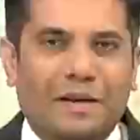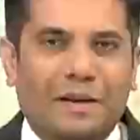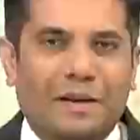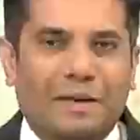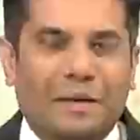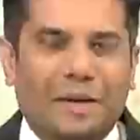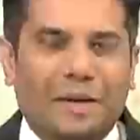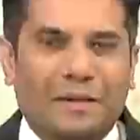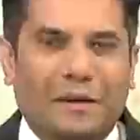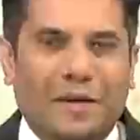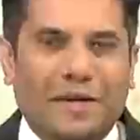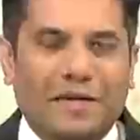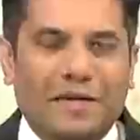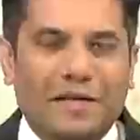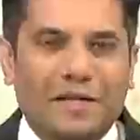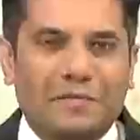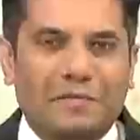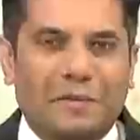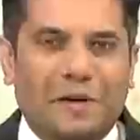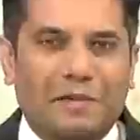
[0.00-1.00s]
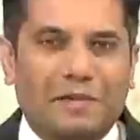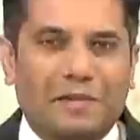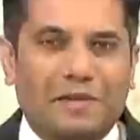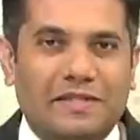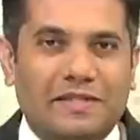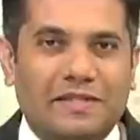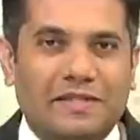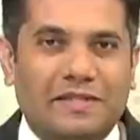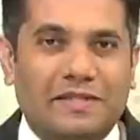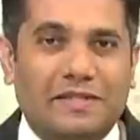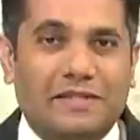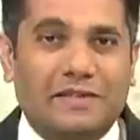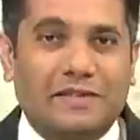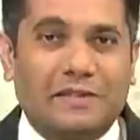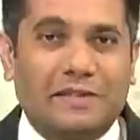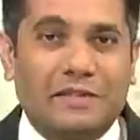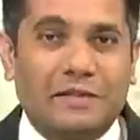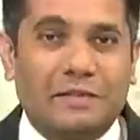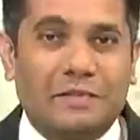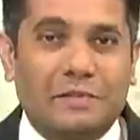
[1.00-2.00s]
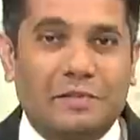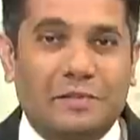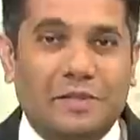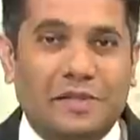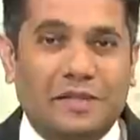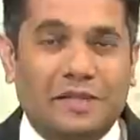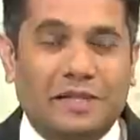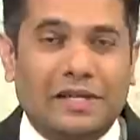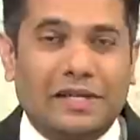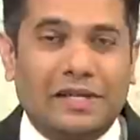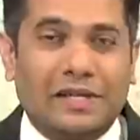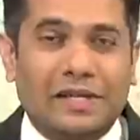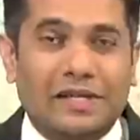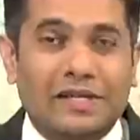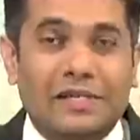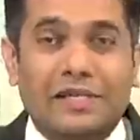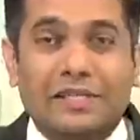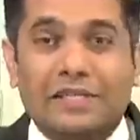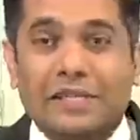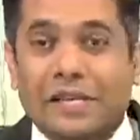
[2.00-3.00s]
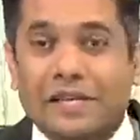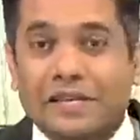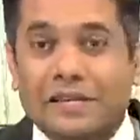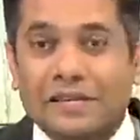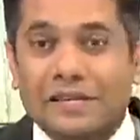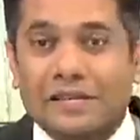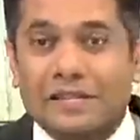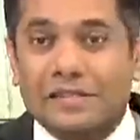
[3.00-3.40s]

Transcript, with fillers: Meanwhile, India's Prime Minister Narendra Modi is attending the